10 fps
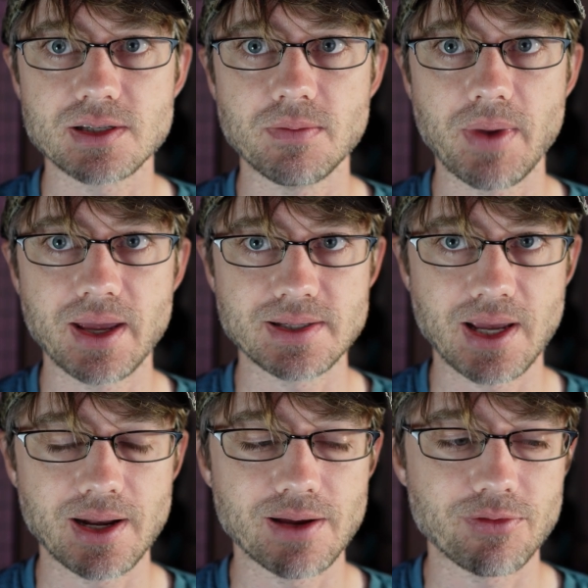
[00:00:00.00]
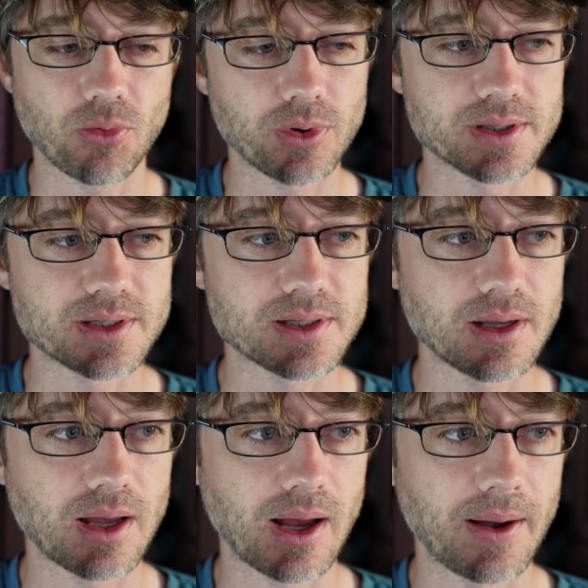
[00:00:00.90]
to maintain everyone's
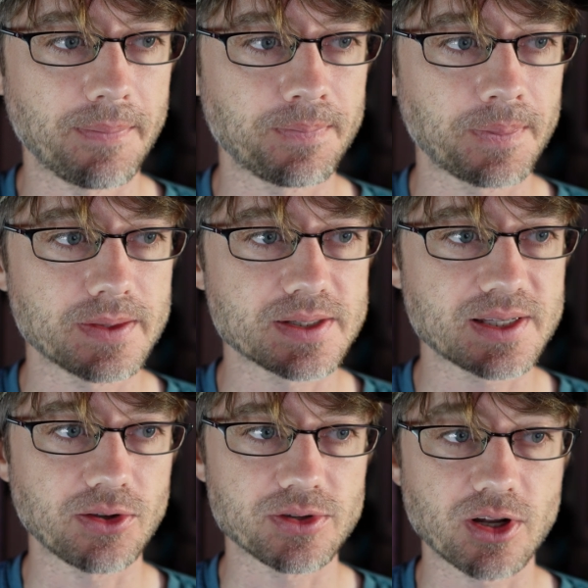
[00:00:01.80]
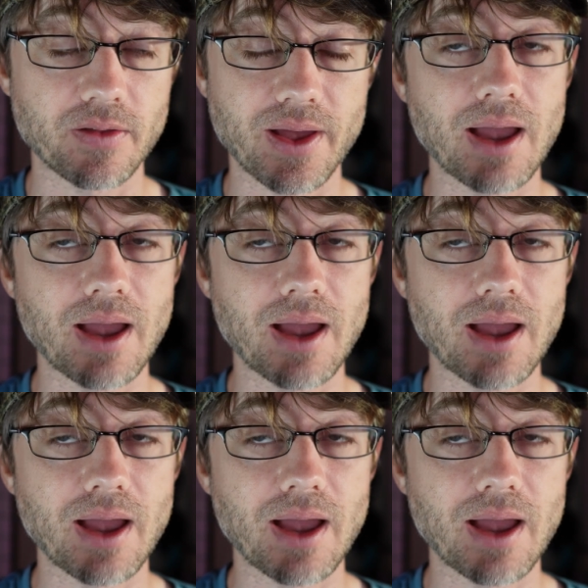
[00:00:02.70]
skills and all that.